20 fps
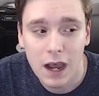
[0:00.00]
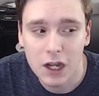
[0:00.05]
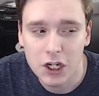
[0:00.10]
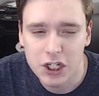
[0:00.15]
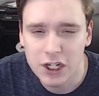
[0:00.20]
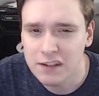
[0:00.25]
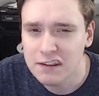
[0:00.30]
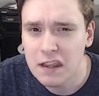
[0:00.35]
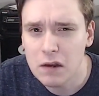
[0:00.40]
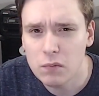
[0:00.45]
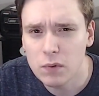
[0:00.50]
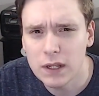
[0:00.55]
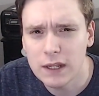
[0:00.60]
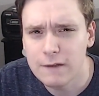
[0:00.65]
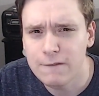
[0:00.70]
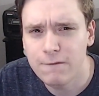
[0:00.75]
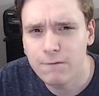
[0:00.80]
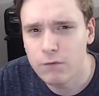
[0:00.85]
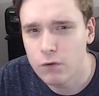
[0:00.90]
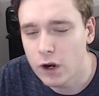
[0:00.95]
just get
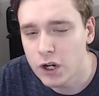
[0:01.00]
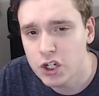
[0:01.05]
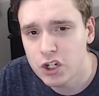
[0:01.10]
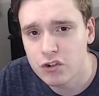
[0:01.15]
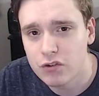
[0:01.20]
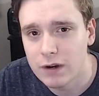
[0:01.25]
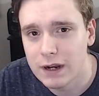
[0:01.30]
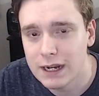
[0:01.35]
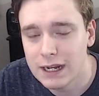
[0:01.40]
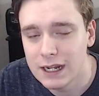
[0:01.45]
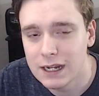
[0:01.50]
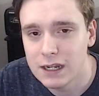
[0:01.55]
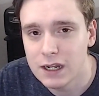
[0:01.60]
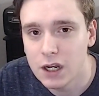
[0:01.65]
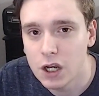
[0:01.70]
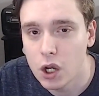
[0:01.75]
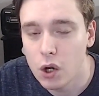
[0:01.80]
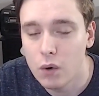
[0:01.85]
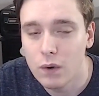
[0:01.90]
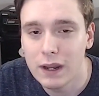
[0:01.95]
really frustrated, you
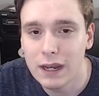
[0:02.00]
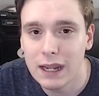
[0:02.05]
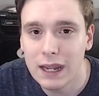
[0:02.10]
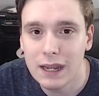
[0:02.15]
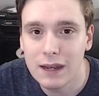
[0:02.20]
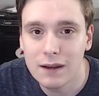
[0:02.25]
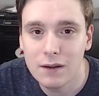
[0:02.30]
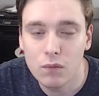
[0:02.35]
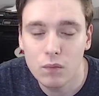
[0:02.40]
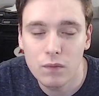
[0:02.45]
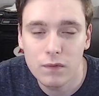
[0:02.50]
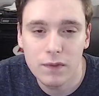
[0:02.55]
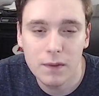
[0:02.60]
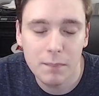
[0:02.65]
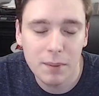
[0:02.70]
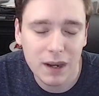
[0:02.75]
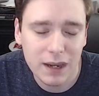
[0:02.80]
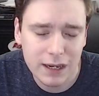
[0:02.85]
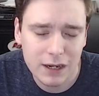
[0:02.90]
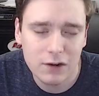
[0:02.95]
know, and the
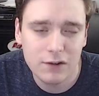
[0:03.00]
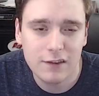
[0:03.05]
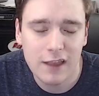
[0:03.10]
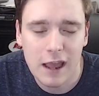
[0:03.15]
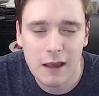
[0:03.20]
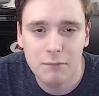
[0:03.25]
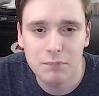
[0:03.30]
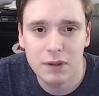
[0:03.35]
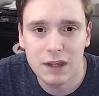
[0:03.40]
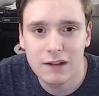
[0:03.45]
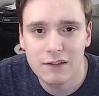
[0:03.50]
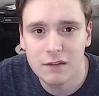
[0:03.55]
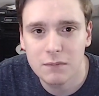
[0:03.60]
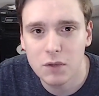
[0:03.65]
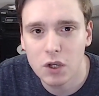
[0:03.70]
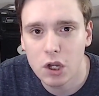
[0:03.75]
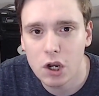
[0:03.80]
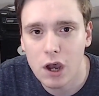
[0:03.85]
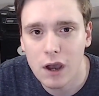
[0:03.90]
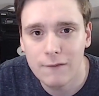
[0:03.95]
Buccaneers have played some
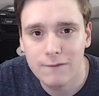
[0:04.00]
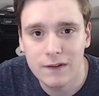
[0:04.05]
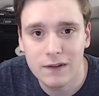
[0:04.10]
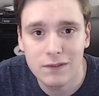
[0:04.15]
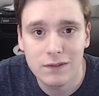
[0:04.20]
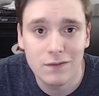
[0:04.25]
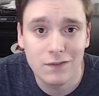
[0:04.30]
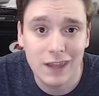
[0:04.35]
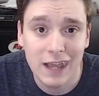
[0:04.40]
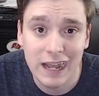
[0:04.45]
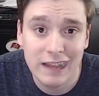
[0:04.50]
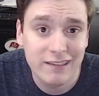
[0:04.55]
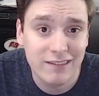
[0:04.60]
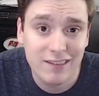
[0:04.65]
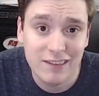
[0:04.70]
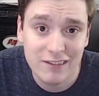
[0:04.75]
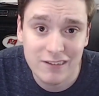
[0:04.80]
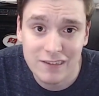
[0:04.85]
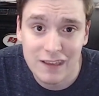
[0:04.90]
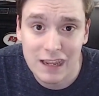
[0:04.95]
good offensive lines,
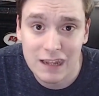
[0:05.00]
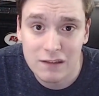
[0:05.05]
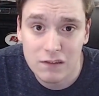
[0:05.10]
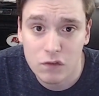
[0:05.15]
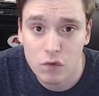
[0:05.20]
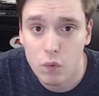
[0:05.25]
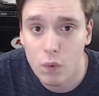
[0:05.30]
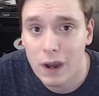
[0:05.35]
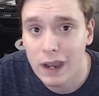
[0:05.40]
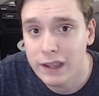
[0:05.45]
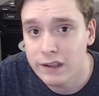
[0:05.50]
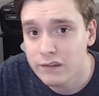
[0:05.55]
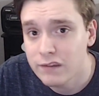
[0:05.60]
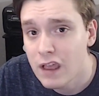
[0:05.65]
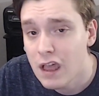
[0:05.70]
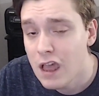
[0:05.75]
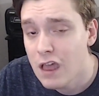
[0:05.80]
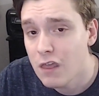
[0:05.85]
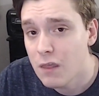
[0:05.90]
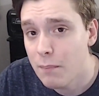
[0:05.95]
the Saints twice,
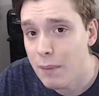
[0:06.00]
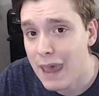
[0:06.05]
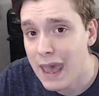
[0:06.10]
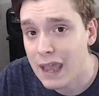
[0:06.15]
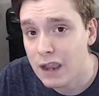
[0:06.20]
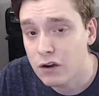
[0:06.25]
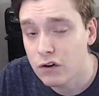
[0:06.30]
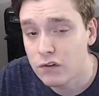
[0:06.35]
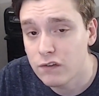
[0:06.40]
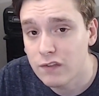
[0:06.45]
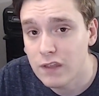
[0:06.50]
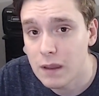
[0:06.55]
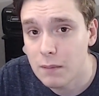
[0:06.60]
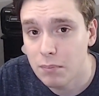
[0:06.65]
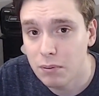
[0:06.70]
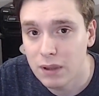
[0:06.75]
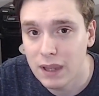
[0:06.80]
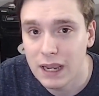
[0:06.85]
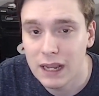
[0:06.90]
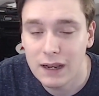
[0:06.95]
the Packers they
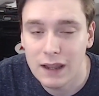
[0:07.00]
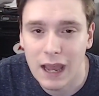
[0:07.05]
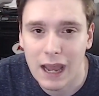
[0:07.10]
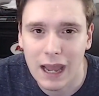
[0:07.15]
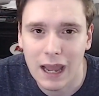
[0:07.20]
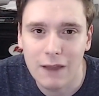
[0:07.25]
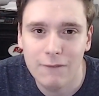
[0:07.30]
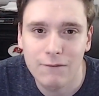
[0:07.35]
played. I